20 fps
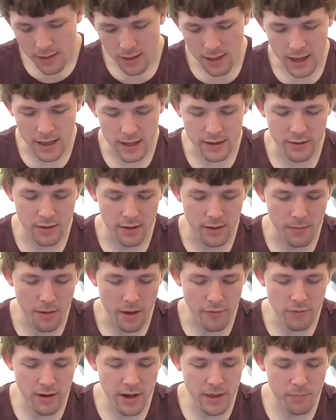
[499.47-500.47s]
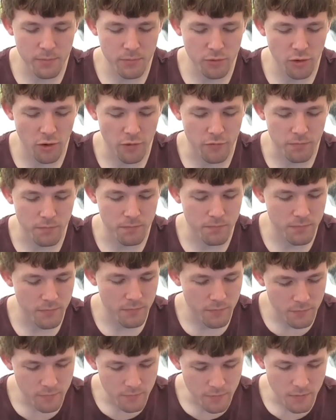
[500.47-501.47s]
And I've really sort
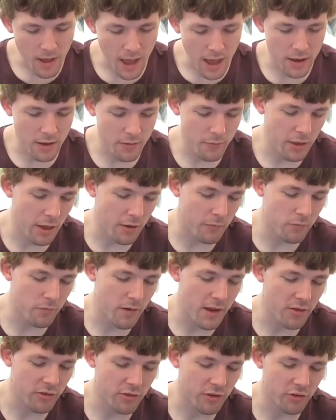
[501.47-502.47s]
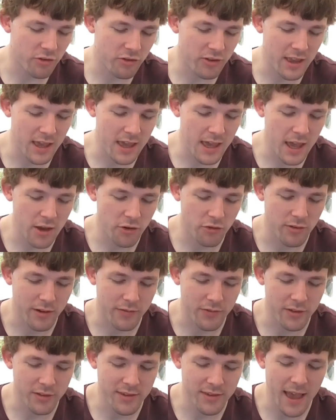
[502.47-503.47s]
of researched the history
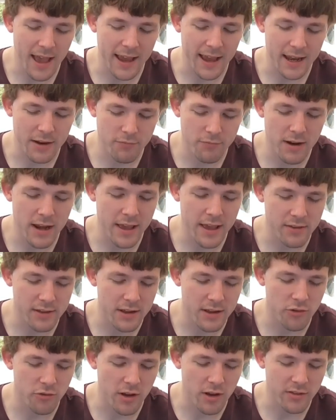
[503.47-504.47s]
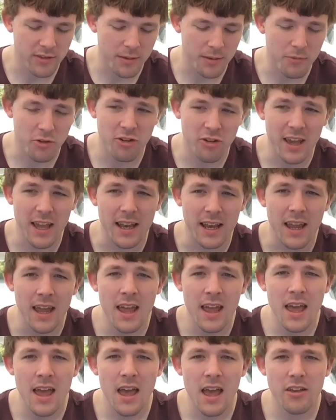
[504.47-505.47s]
of this tank, and it really is an interesting machine.
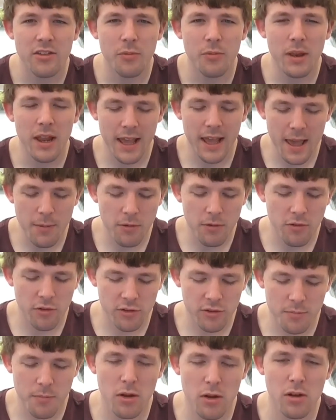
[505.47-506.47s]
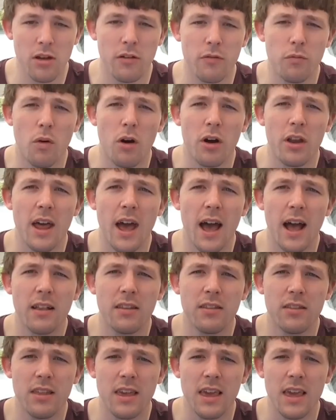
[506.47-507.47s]
So when I came across the model of one
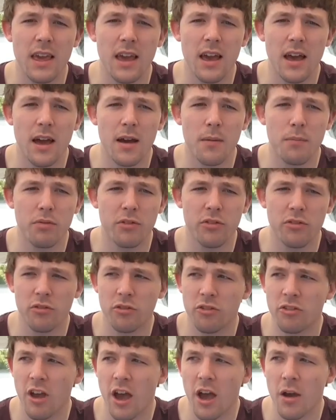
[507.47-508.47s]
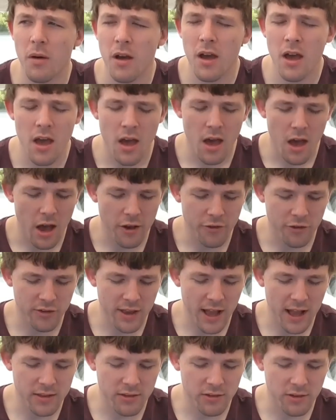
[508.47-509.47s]
at the Bristol show, I just
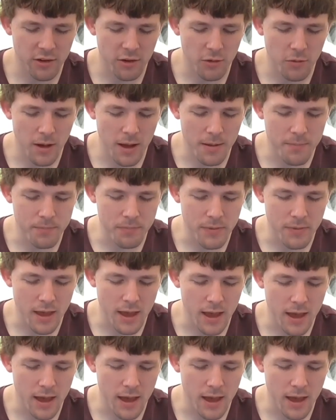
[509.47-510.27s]
had to